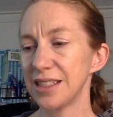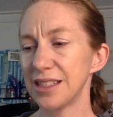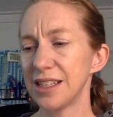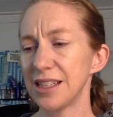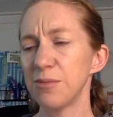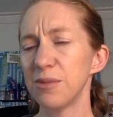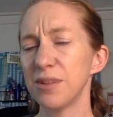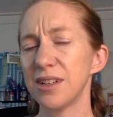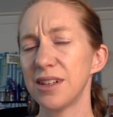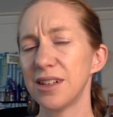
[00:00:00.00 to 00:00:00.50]

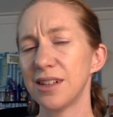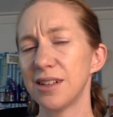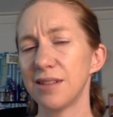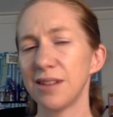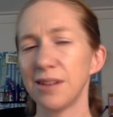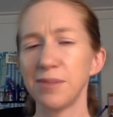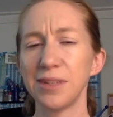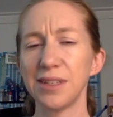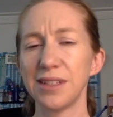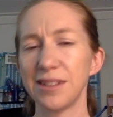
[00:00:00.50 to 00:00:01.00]

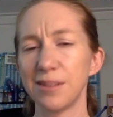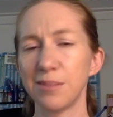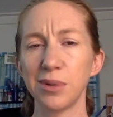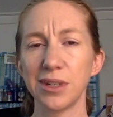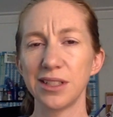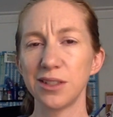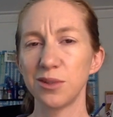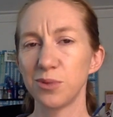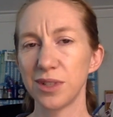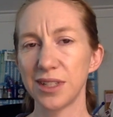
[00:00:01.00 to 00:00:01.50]
I mean, the
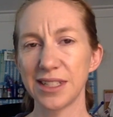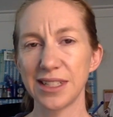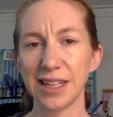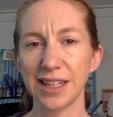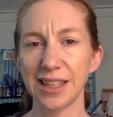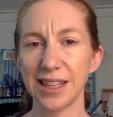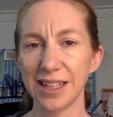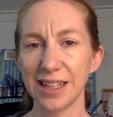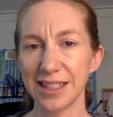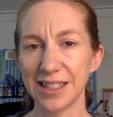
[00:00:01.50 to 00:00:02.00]
bundle one's
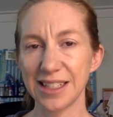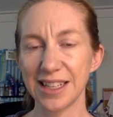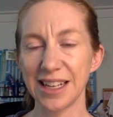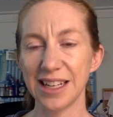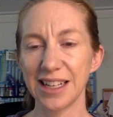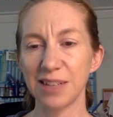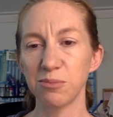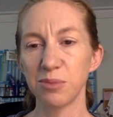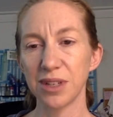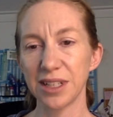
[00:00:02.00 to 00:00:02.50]
not that
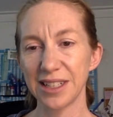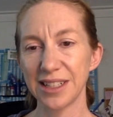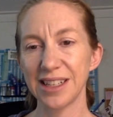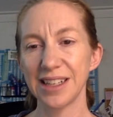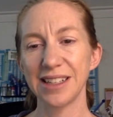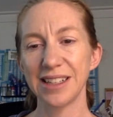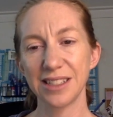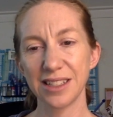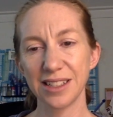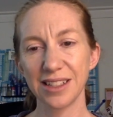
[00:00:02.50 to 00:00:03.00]
exciting, but
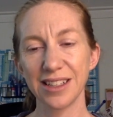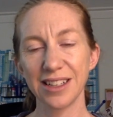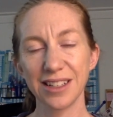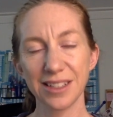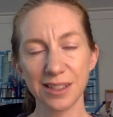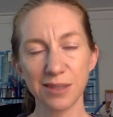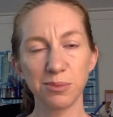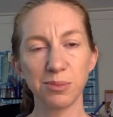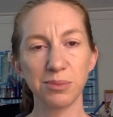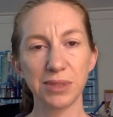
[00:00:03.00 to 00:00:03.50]

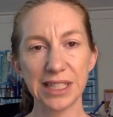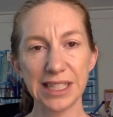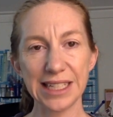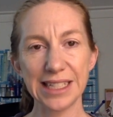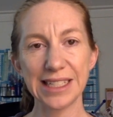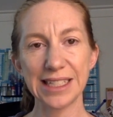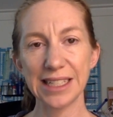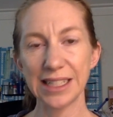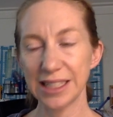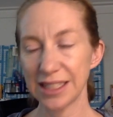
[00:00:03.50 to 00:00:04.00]
there's some
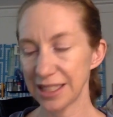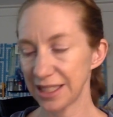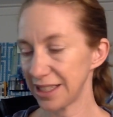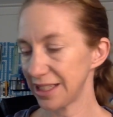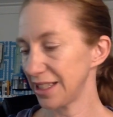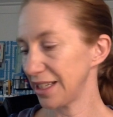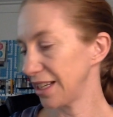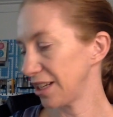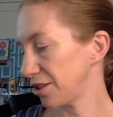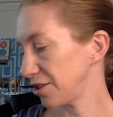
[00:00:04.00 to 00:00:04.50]
decent
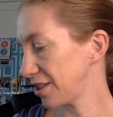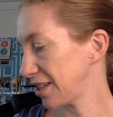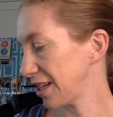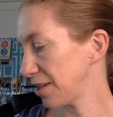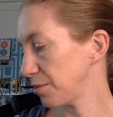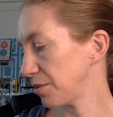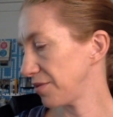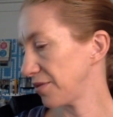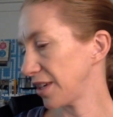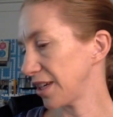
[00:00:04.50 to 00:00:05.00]

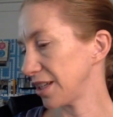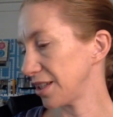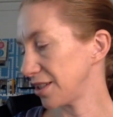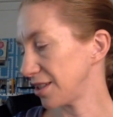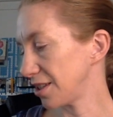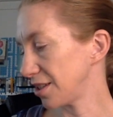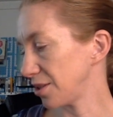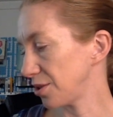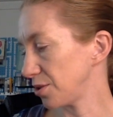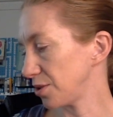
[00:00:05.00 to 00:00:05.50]
entertainment value
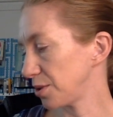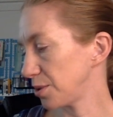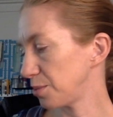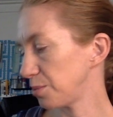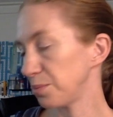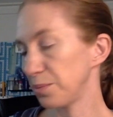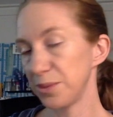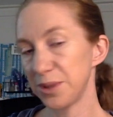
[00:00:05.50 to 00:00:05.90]
to those.